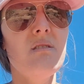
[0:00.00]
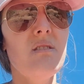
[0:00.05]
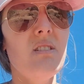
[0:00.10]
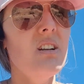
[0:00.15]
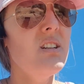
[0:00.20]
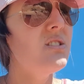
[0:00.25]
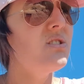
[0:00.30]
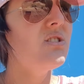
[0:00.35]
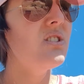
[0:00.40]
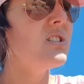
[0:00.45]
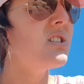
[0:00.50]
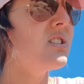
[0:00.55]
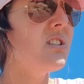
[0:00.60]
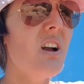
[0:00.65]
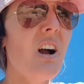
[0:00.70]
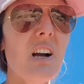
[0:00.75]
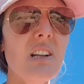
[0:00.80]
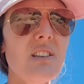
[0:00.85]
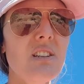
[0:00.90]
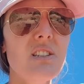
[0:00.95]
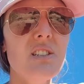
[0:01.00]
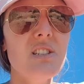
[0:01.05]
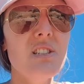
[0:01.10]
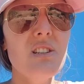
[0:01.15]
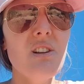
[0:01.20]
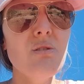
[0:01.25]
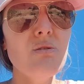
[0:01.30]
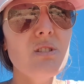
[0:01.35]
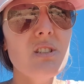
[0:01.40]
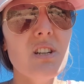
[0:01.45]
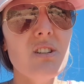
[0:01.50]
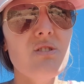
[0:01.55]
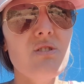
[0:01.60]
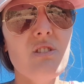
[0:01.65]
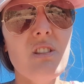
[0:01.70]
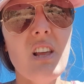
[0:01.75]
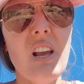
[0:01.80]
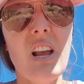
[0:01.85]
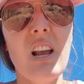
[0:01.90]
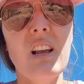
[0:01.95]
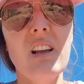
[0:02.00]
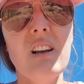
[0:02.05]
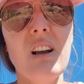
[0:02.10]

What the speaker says: It's just not. There's no such thing.